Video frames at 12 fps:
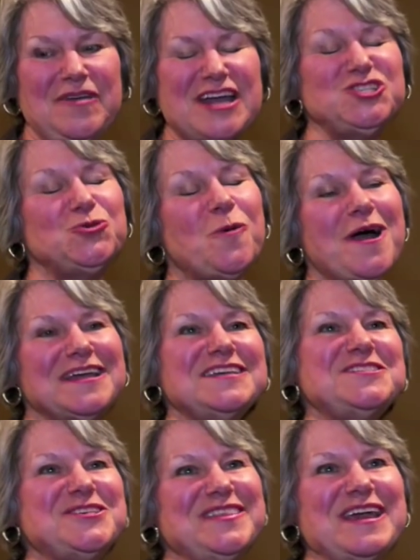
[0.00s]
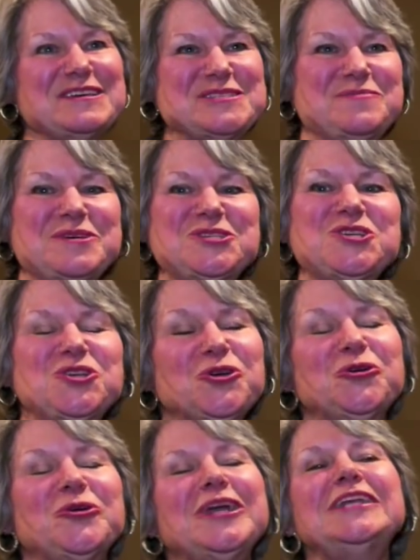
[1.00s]
As you walk into the exhibition, you're
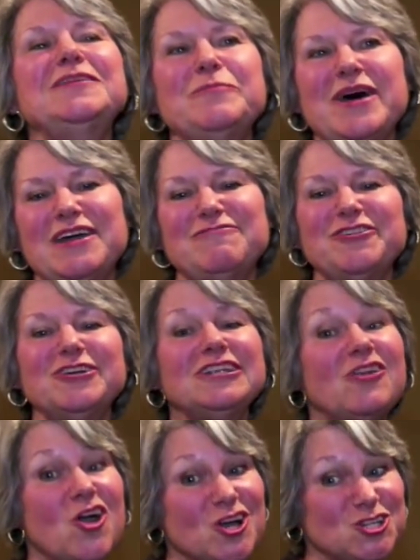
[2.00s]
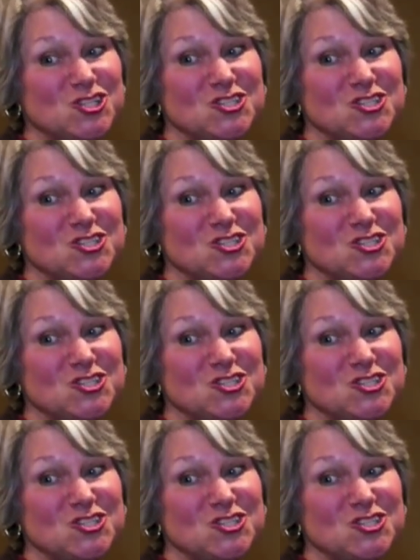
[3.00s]
greeted by a very large